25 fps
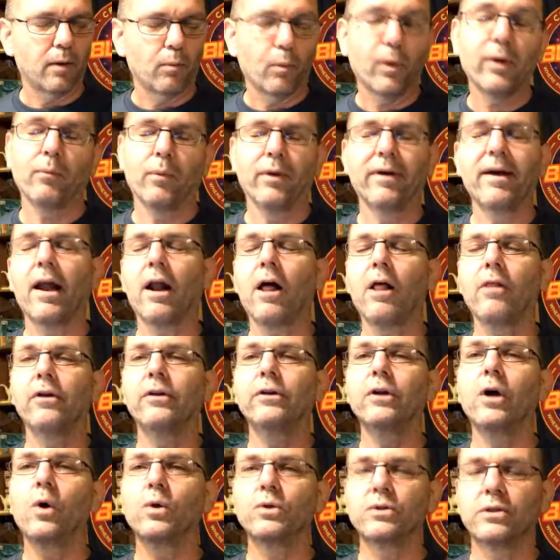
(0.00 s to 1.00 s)
We got all the
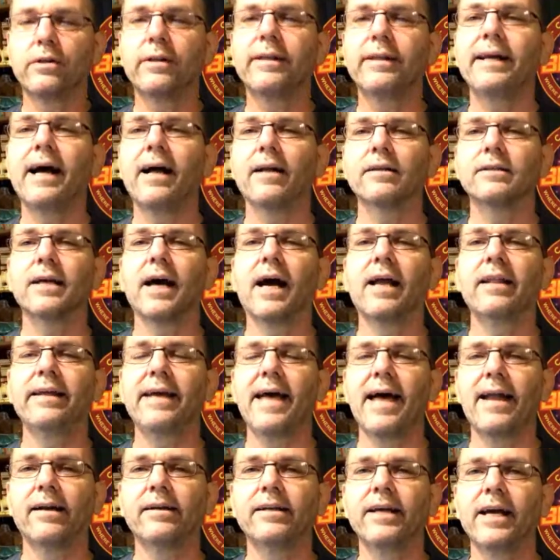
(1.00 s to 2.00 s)
notes to the outside, the
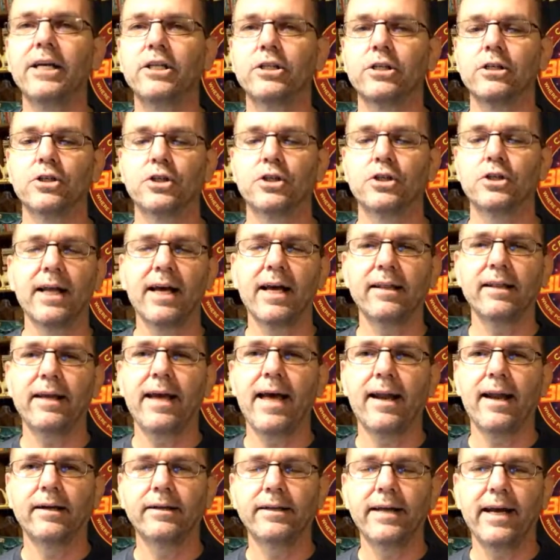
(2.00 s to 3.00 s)
annotations, just like the
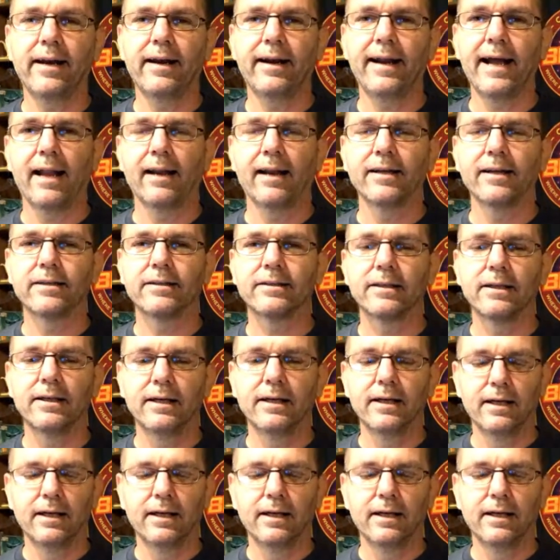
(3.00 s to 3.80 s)
annotated Alice.